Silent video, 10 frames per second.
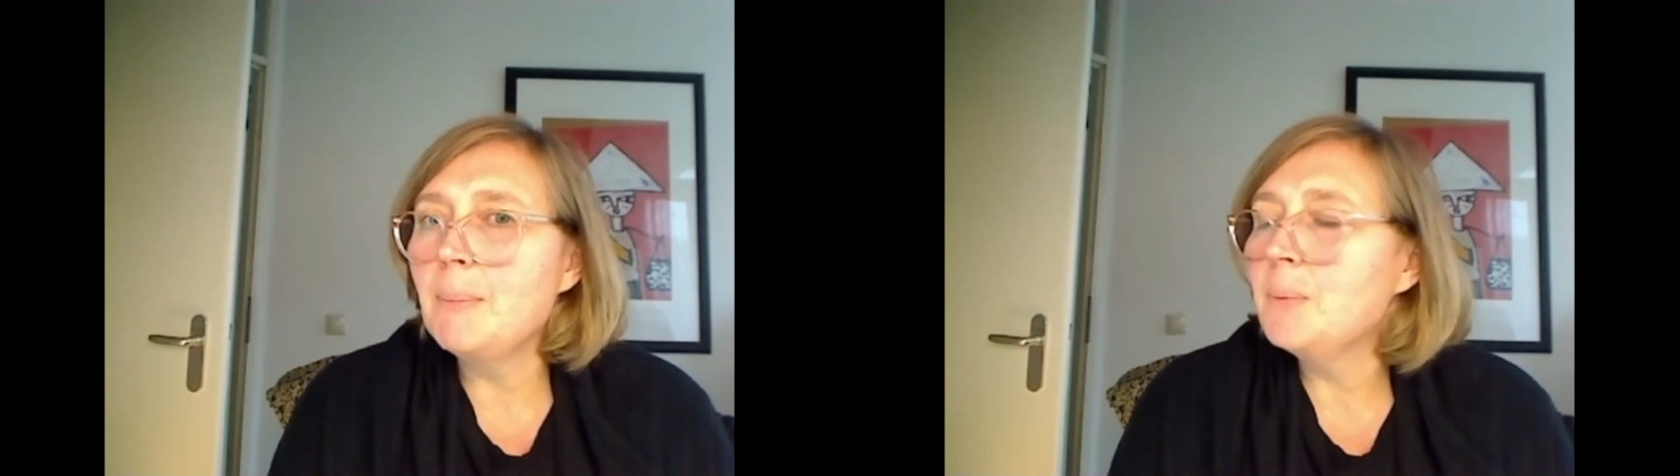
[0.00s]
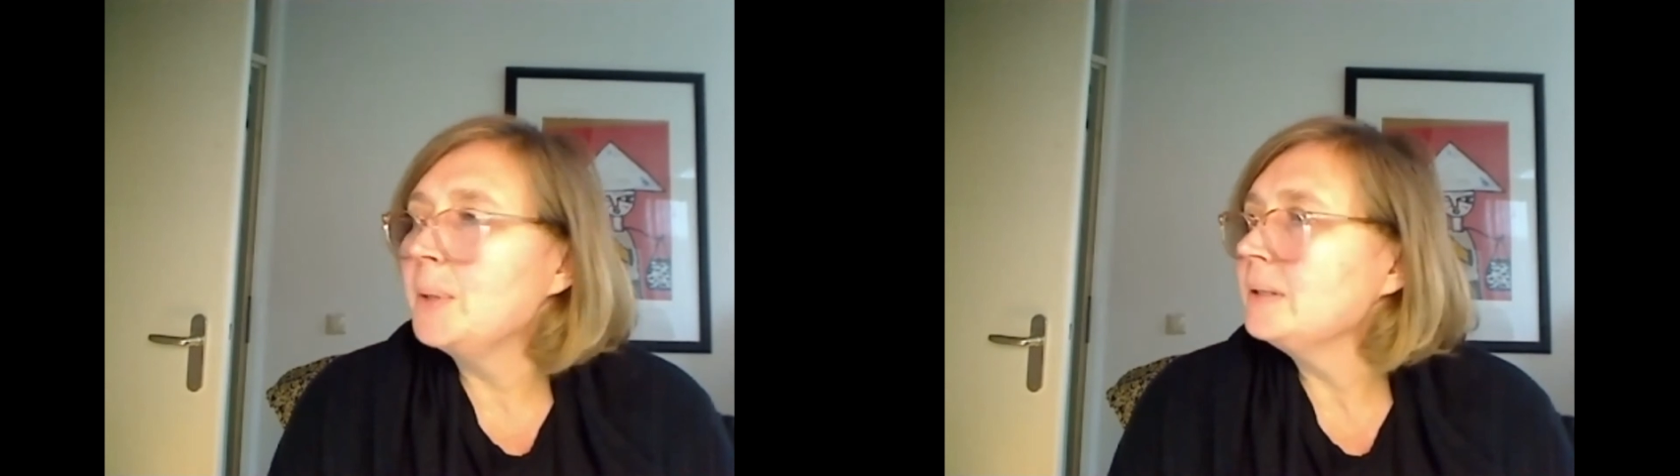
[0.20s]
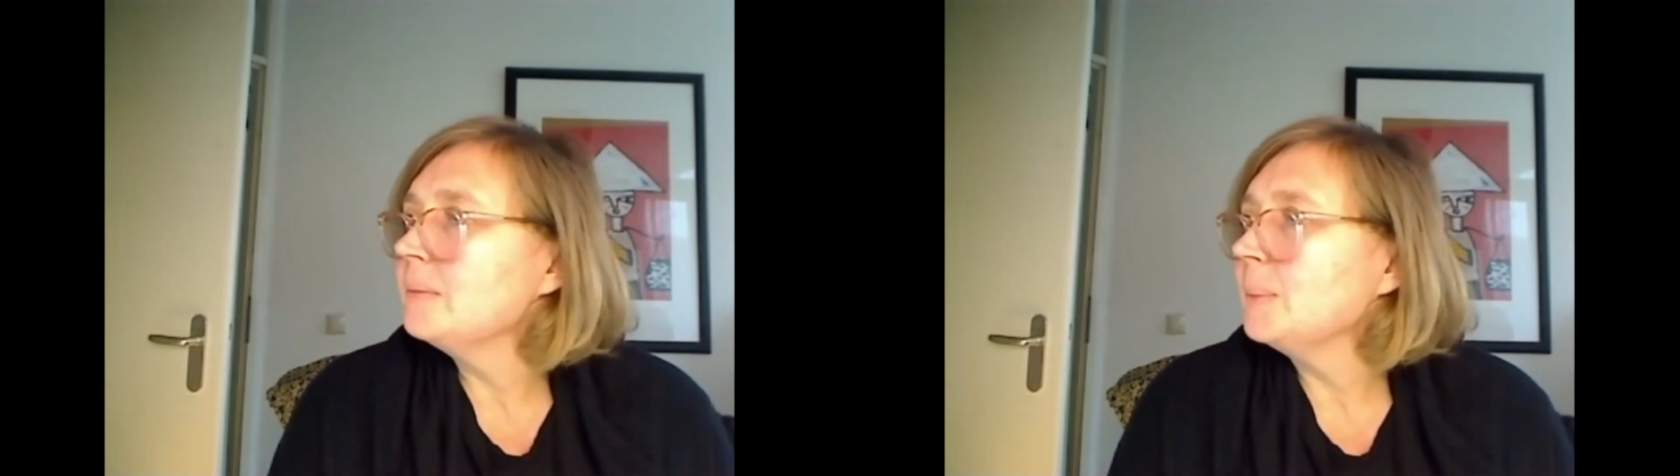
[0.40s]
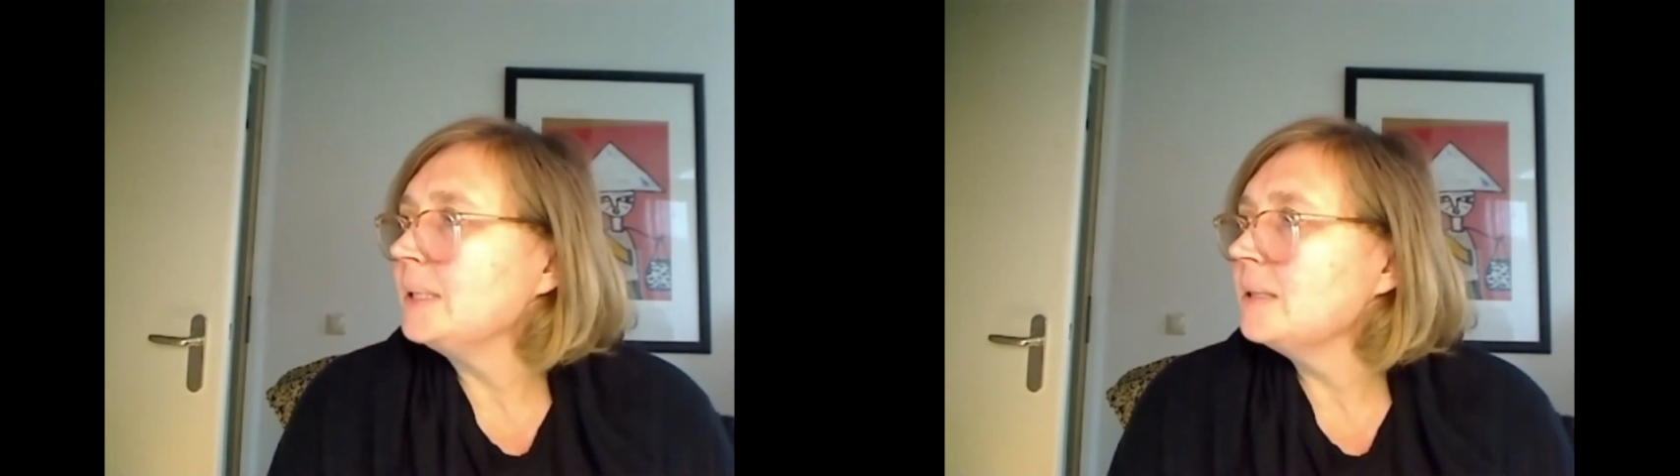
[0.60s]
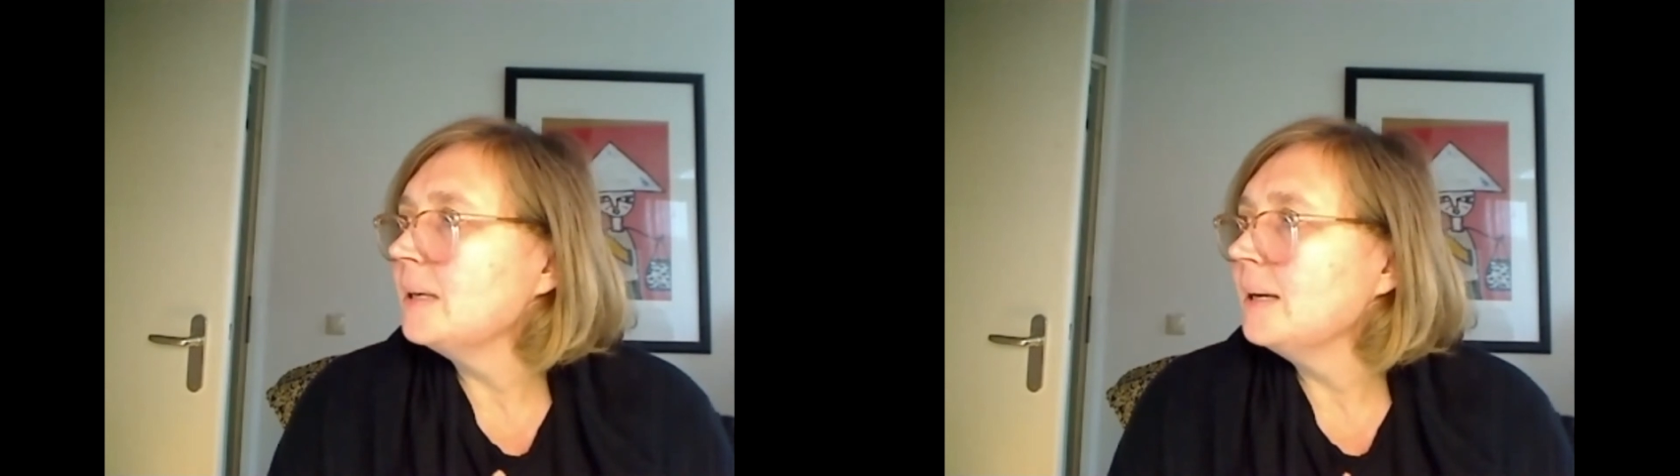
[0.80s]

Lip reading: with